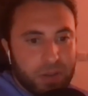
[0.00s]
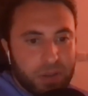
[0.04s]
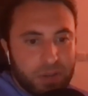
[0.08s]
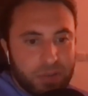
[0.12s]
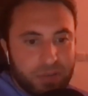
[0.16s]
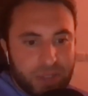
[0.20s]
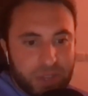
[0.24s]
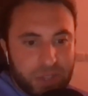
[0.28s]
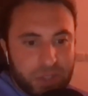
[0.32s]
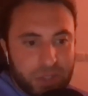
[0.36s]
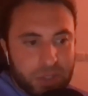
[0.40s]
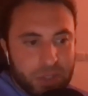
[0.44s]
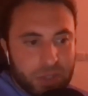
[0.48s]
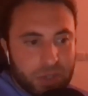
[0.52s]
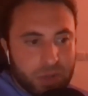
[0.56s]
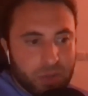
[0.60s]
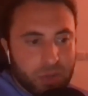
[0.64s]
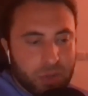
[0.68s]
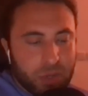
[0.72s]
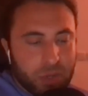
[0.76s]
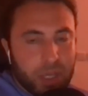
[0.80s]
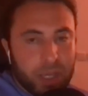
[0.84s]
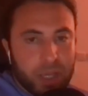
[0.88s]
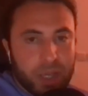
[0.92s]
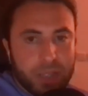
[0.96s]
vision, you're
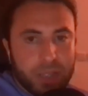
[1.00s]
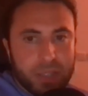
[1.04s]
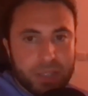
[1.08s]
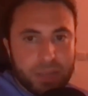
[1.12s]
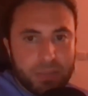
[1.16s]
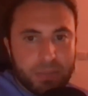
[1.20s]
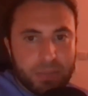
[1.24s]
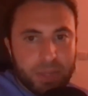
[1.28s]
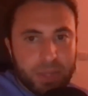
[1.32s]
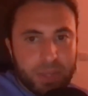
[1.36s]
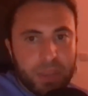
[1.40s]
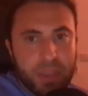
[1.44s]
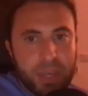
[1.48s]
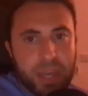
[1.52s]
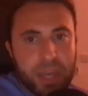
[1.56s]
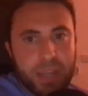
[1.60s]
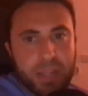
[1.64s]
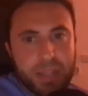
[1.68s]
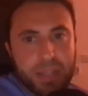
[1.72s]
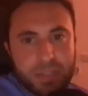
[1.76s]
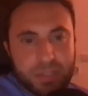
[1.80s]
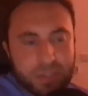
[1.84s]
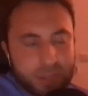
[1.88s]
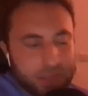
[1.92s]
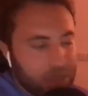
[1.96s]
working on something that
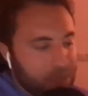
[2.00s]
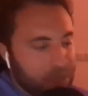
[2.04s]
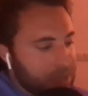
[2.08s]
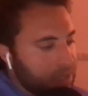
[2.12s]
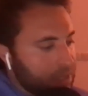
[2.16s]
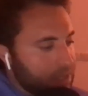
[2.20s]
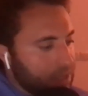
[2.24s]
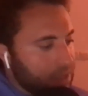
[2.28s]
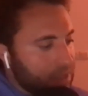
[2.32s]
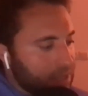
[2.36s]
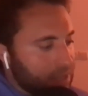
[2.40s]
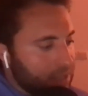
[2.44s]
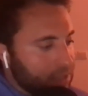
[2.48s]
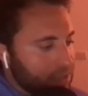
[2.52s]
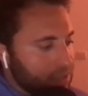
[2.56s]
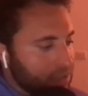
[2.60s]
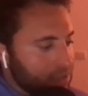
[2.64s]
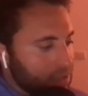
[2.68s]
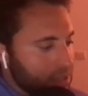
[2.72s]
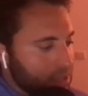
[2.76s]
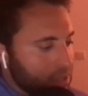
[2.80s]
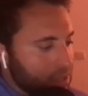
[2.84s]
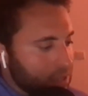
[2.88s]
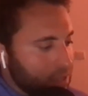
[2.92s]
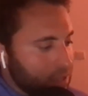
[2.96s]
is
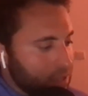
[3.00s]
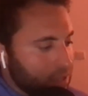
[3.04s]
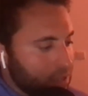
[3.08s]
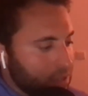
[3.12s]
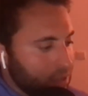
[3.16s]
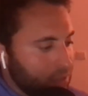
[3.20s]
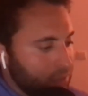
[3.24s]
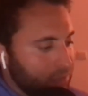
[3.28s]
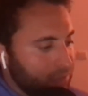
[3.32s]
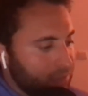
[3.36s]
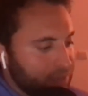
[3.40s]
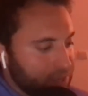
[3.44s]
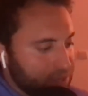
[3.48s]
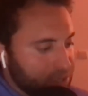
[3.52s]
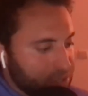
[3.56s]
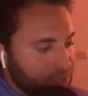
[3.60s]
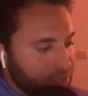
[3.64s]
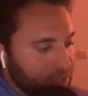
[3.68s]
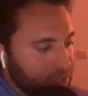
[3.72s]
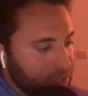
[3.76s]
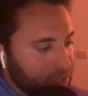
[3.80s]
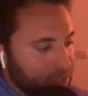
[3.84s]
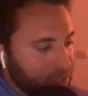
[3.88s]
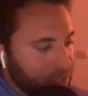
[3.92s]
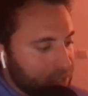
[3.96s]
a good
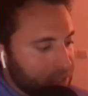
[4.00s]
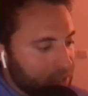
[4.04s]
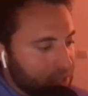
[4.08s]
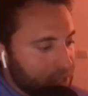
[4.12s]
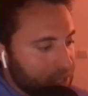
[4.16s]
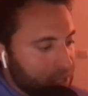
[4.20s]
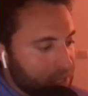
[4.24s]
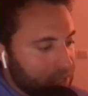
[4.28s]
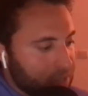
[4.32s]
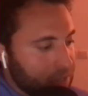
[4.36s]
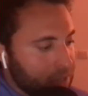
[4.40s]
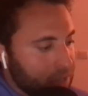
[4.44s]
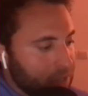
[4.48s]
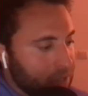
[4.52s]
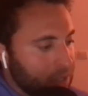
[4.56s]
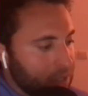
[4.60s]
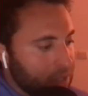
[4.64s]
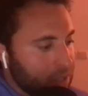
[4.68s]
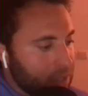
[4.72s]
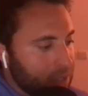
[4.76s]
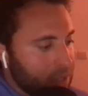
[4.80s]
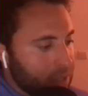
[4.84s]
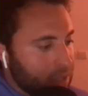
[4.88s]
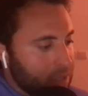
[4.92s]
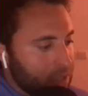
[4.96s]
vision, then
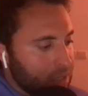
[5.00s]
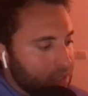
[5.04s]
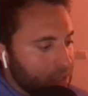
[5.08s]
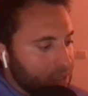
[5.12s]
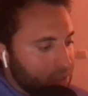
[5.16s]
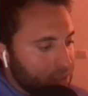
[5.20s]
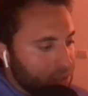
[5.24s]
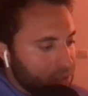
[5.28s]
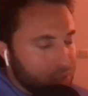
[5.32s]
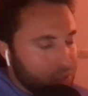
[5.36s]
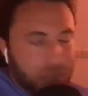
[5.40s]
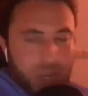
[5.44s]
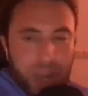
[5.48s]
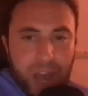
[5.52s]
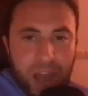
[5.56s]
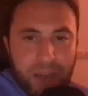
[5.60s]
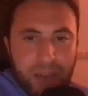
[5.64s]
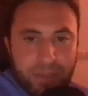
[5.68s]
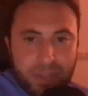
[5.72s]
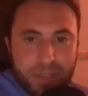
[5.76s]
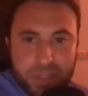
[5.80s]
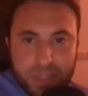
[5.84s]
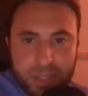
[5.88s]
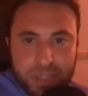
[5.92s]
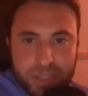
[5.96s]
you should have
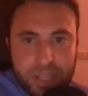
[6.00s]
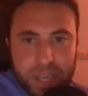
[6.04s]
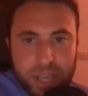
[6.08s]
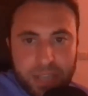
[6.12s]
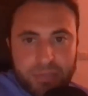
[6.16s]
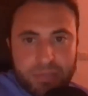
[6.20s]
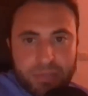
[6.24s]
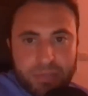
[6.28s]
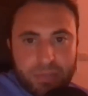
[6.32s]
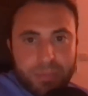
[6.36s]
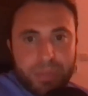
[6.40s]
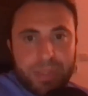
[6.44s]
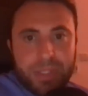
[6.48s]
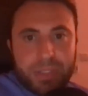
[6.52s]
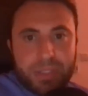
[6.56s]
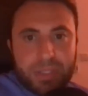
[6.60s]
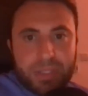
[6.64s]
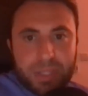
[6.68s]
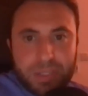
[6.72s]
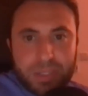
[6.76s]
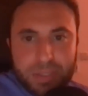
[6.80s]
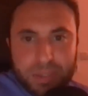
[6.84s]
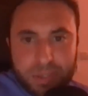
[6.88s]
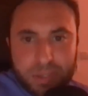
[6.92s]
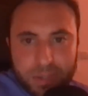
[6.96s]
a successful
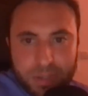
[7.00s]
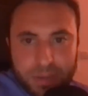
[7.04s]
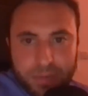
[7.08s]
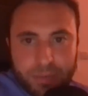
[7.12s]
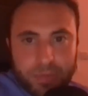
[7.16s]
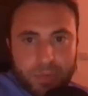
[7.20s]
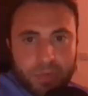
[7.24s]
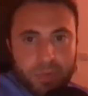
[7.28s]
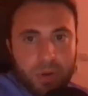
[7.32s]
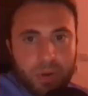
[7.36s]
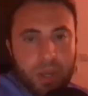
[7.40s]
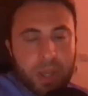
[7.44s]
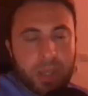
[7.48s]
business. Right